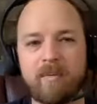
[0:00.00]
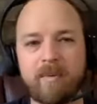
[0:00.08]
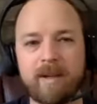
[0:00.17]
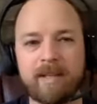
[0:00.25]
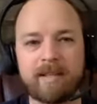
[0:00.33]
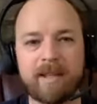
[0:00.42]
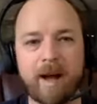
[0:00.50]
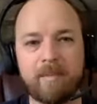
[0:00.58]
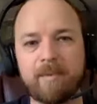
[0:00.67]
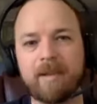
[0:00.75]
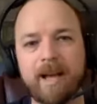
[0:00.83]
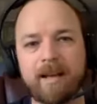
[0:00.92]
I really
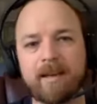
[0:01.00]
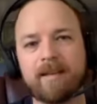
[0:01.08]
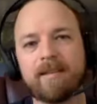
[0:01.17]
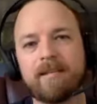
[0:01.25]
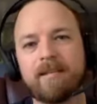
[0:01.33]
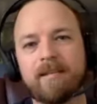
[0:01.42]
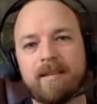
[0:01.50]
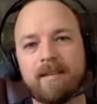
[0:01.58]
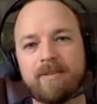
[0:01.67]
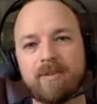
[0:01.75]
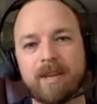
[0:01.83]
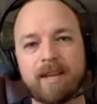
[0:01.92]
stopped like
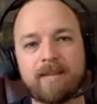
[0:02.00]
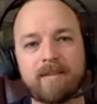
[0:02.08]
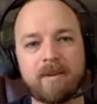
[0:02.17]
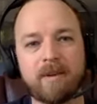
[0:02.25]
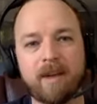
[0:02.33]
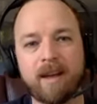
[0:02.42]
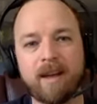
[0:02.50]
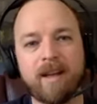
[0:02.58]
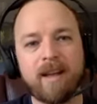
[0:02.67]
drinking soda.